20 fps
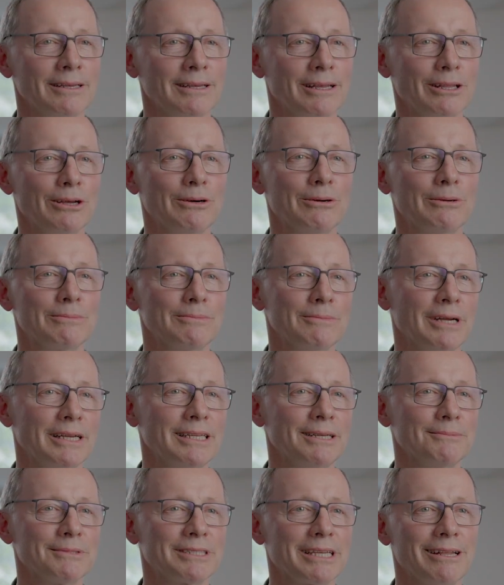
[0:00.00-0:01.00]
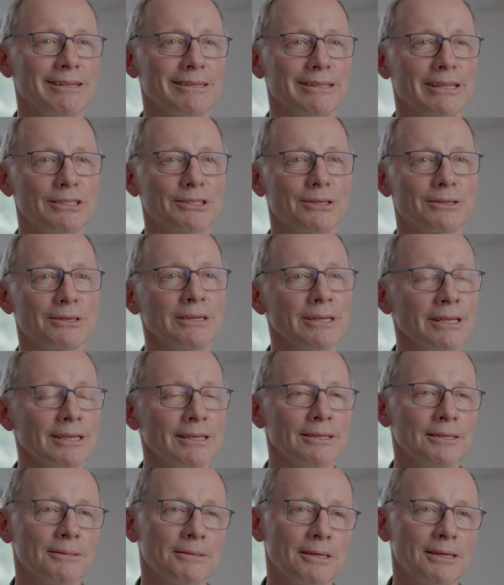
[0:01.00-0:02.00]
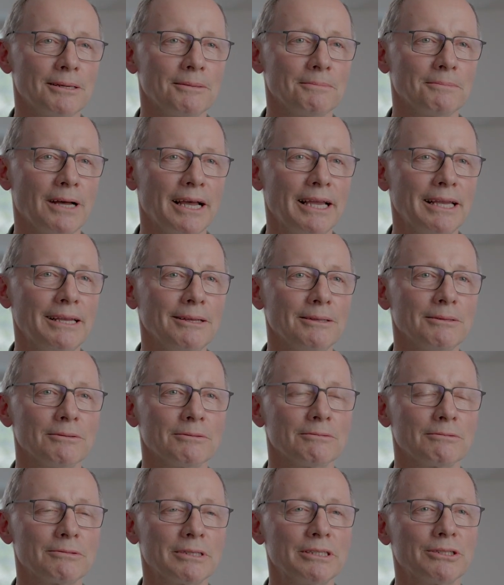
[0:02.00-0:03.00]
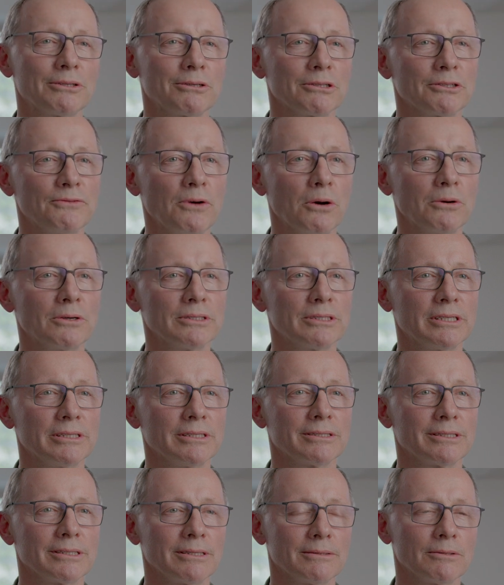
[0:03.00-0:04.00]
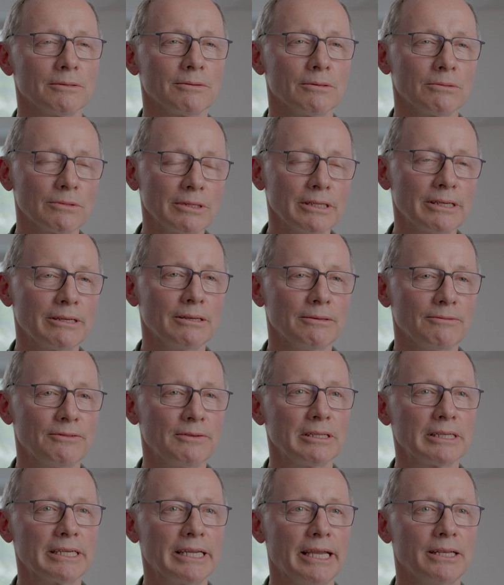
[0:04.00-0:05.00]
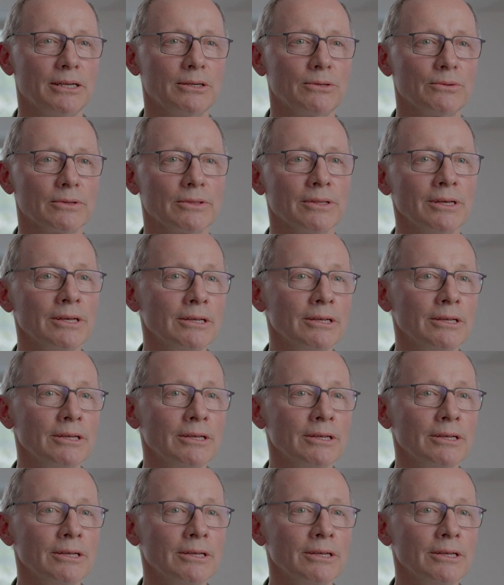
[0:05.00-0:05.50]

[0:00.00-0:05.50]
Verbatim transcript: Hello, my name is Alan Lesser. Uh, my research focus is really affiliated with